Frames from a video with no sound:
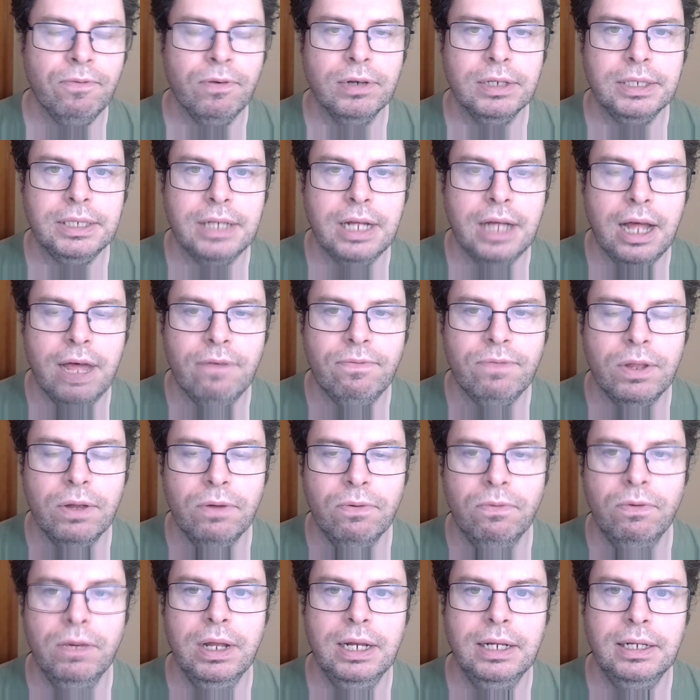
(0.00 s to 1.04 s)
in that first
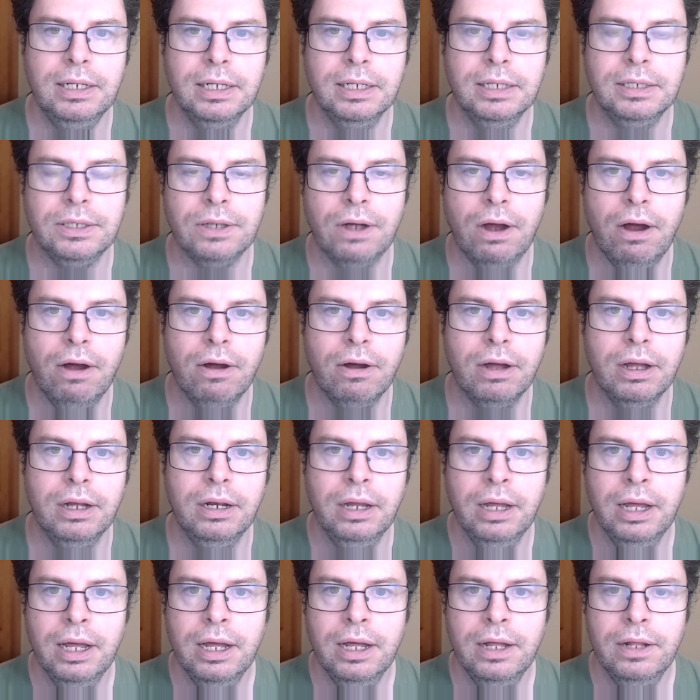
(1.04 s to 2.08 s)
half, they really did
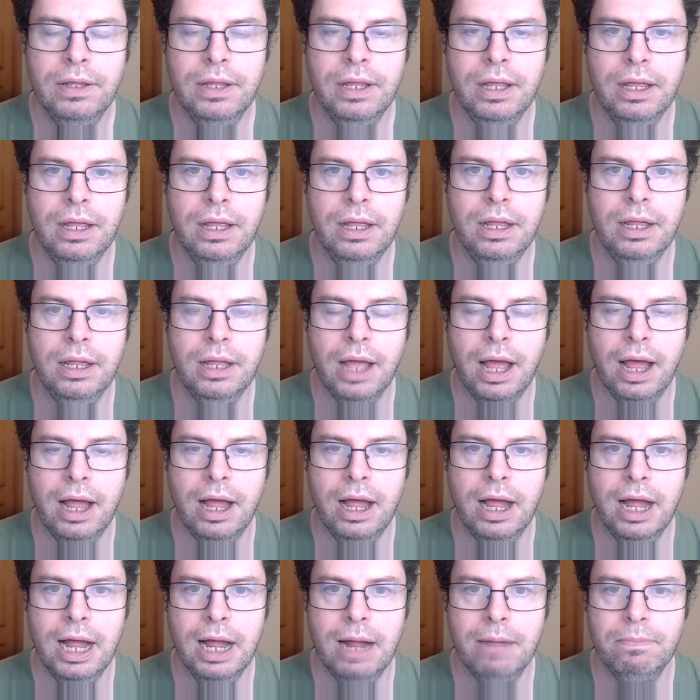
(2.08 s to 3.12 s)
target
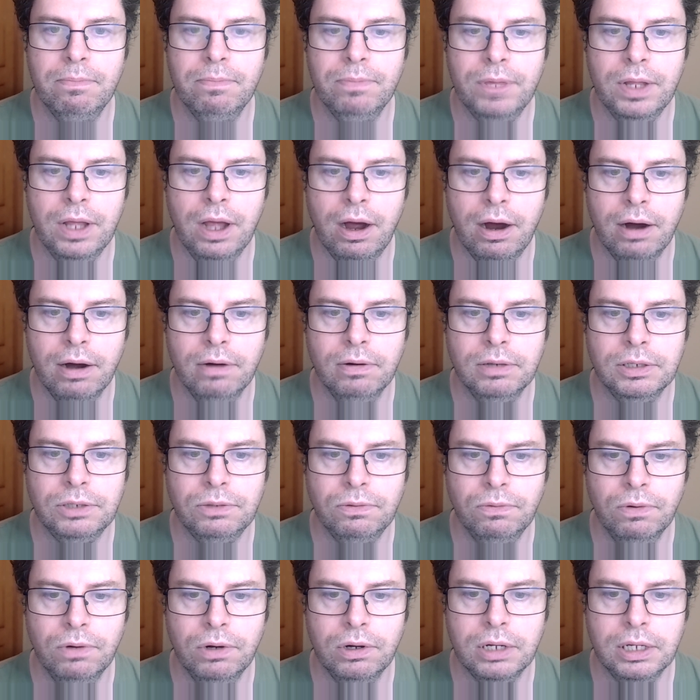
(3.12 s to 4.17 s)
the
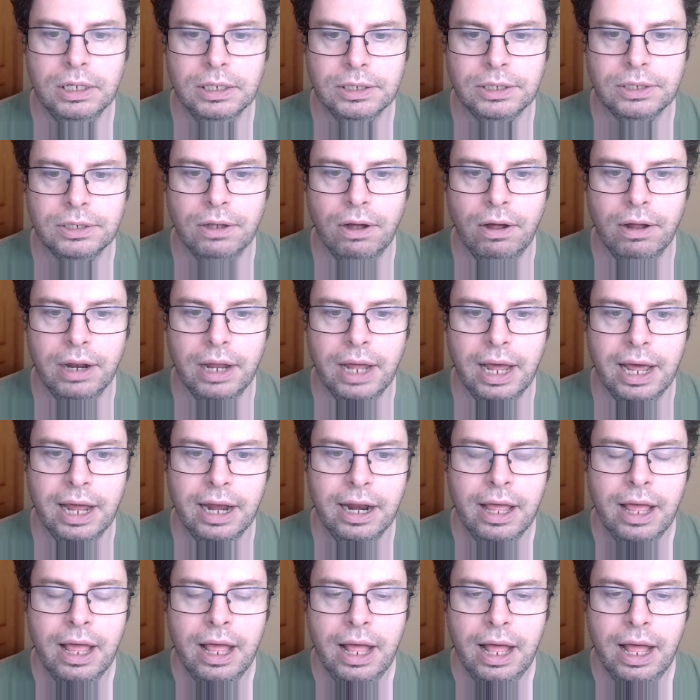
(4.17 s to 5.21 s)
Irish ruck. You
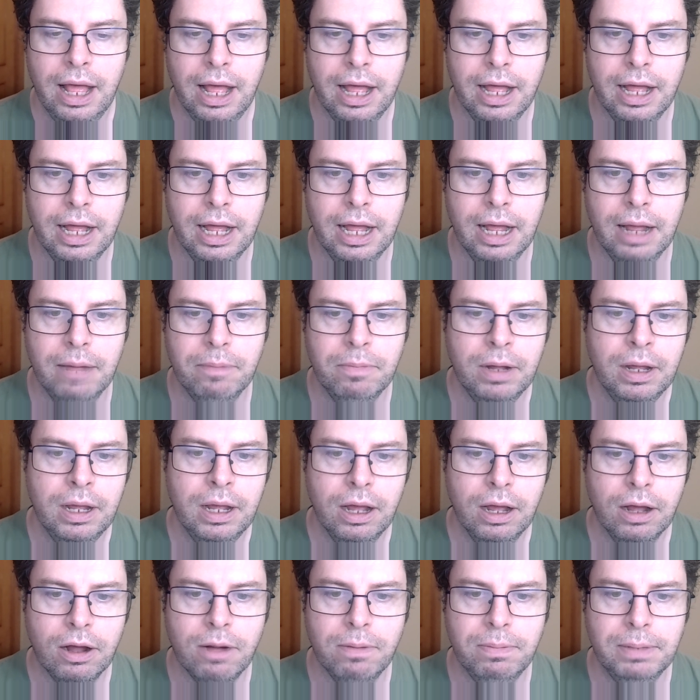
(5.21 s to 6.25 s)
saw that
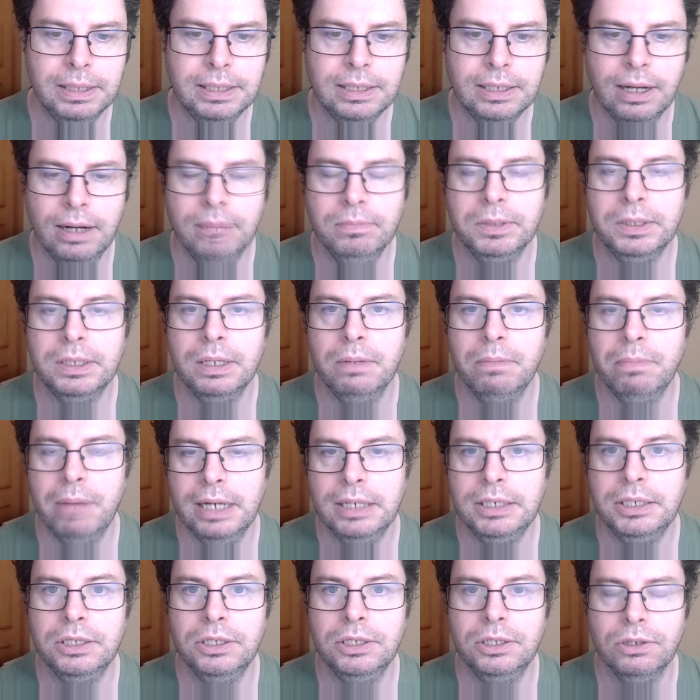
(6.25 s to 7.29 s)
a couple of
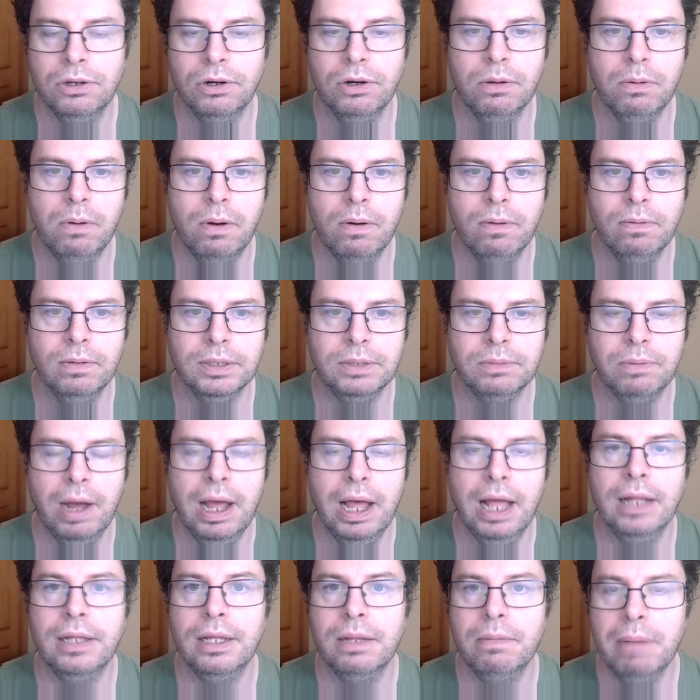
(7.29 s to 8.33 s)
times they managed to turn them
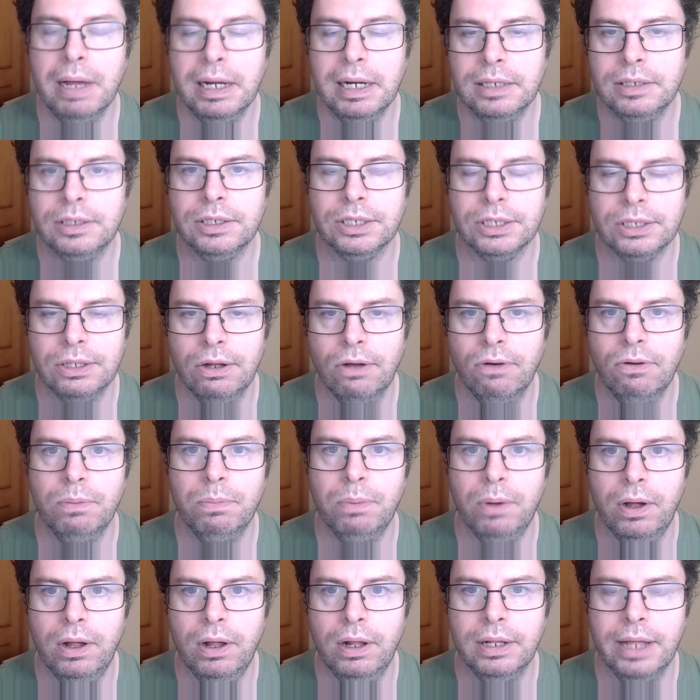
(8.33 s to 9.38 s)
over as well. They managed to
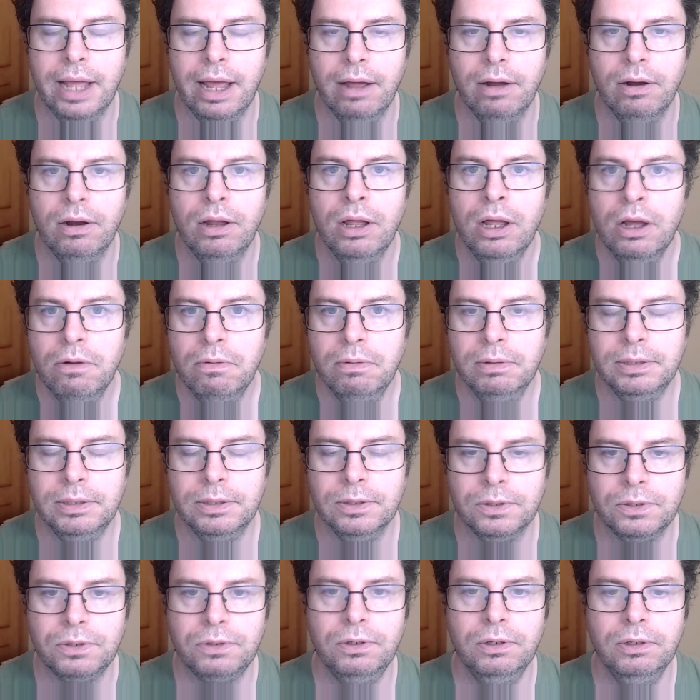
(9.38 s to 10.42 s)
slow the ball down,
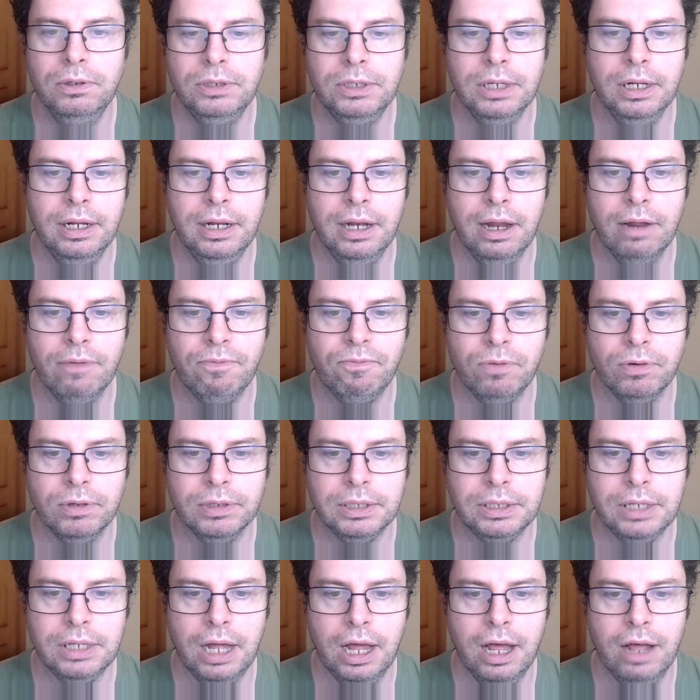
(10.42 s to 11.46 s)
which was crucial in
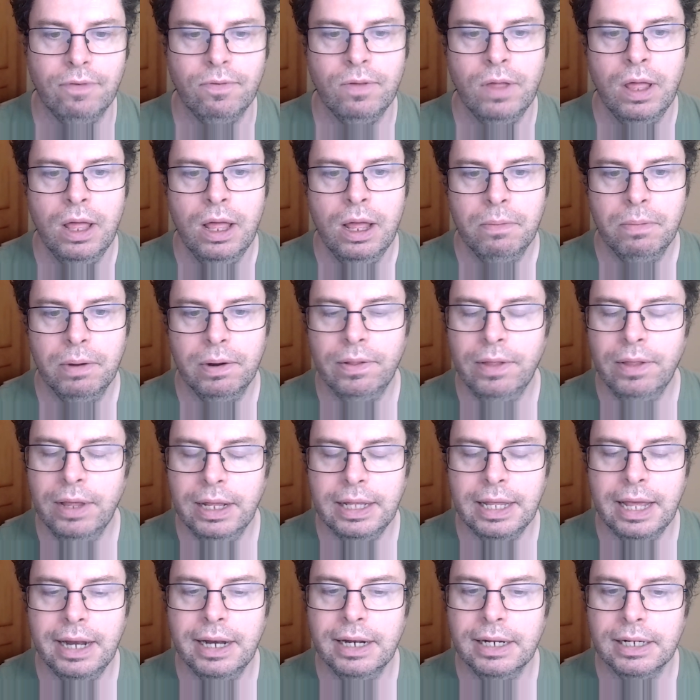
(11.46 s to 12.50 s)
that first half.
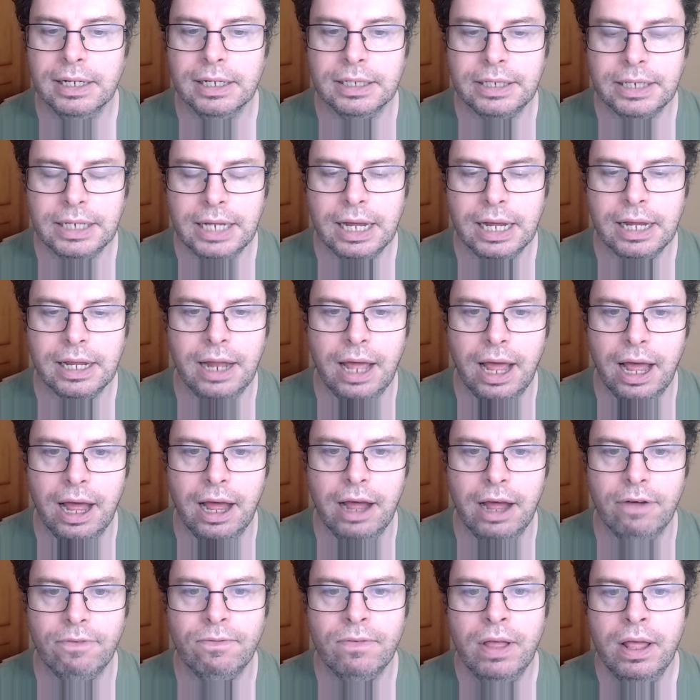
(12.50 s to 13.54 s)
But I think then in the
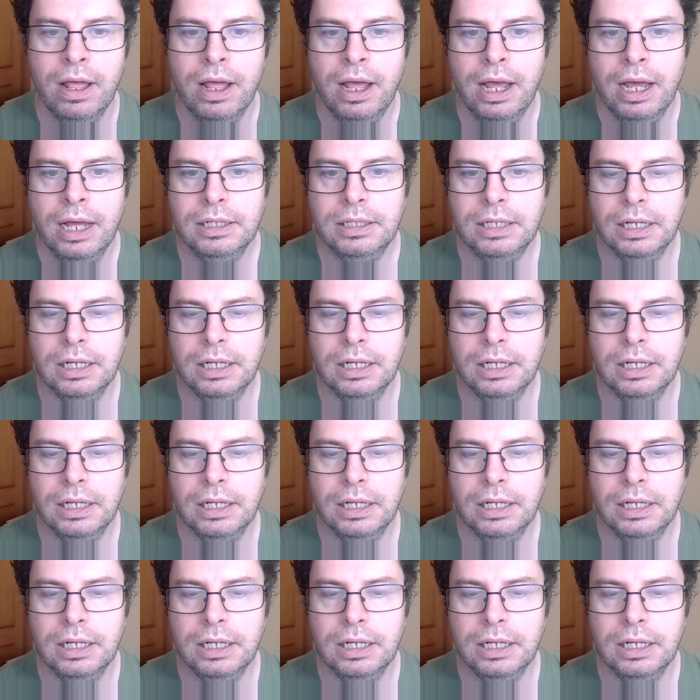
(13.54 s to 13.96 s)
second half,